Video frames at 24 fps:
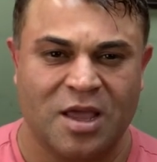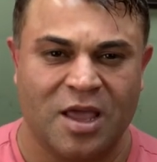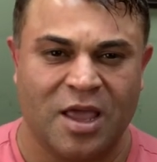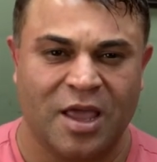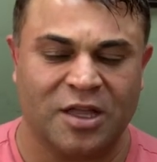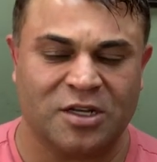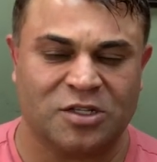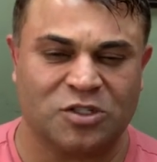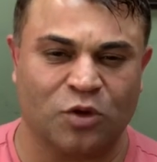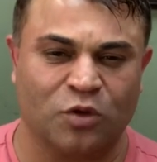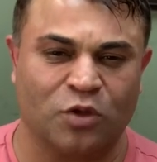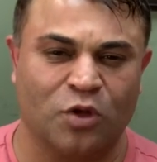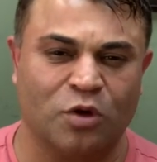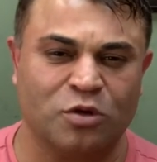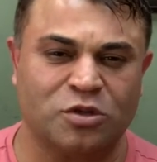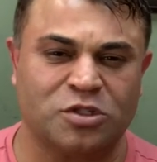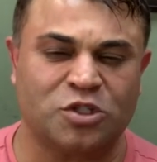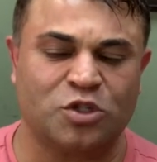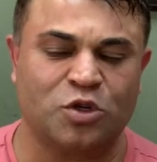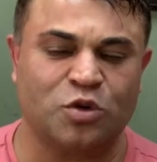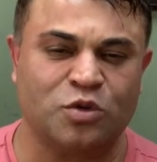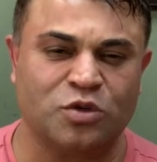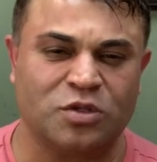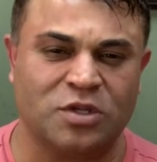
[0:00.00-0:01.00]
And so those
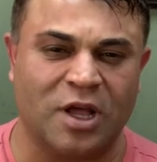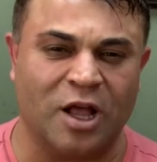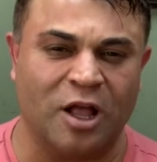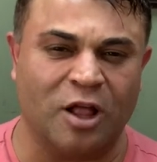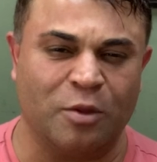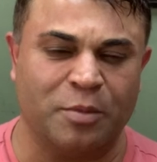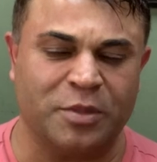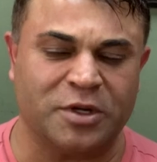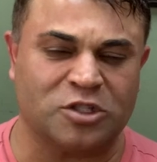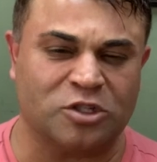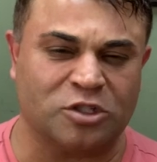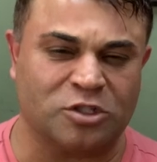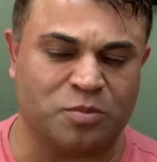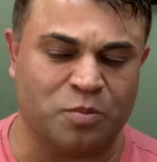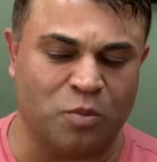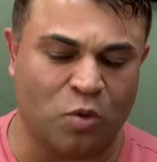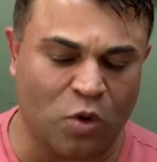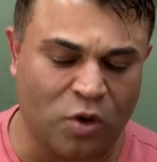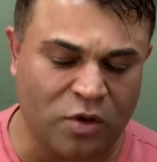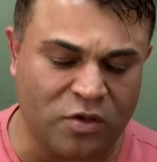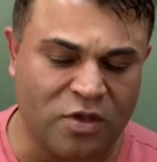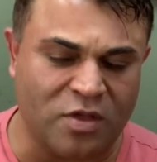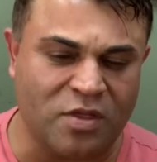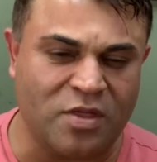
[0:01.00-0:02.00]
two elements, there's
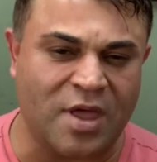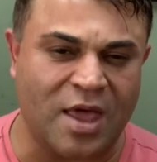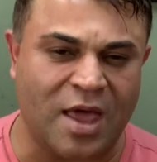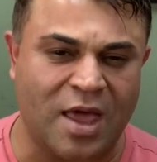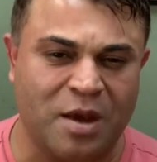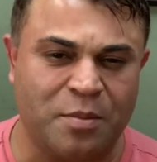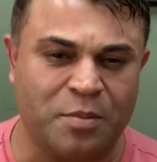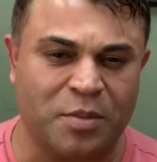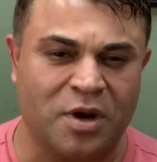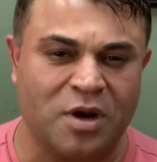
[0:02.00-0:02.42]
more than that,